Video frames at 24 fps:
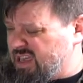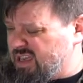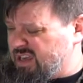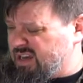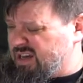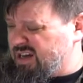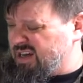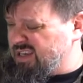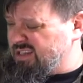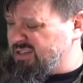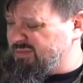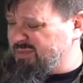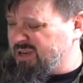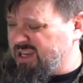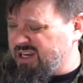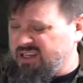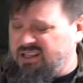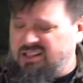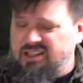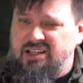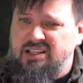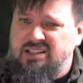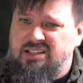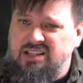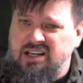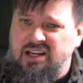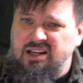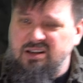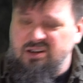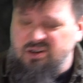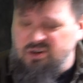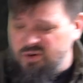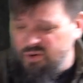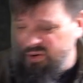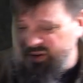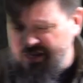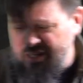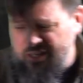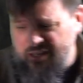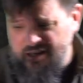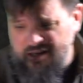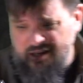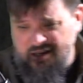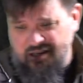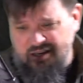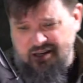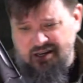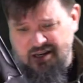Cosmetically, it's kind of hokey.
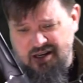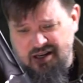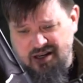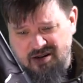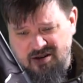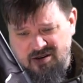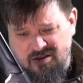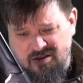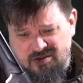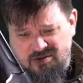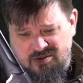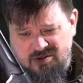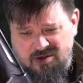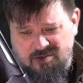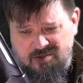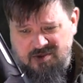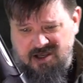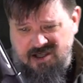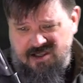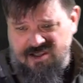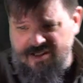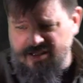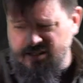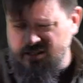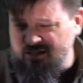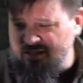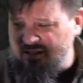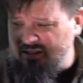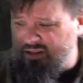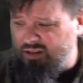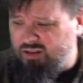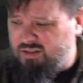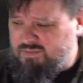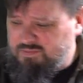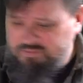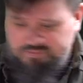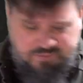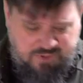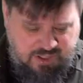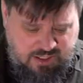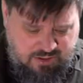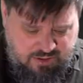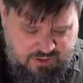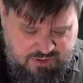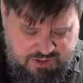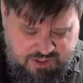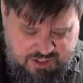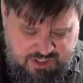I don't know. To me, this is a little
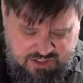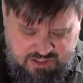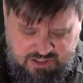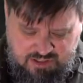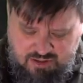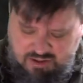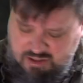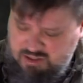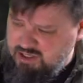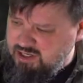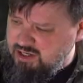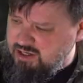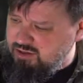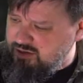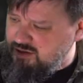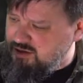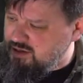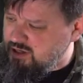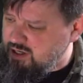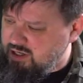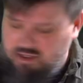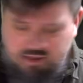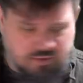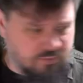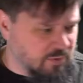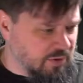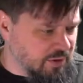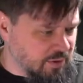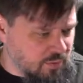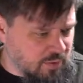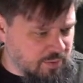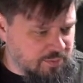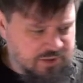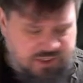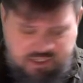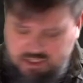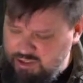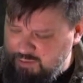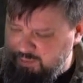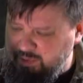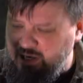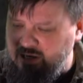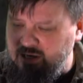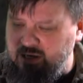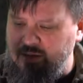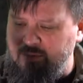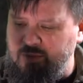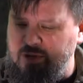cheesy looking. I can when their website's
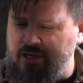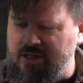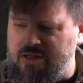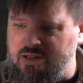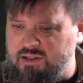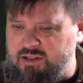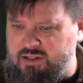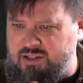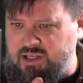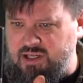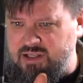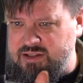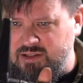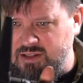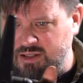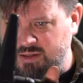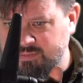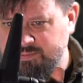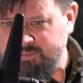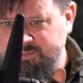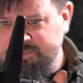back up, I can inset some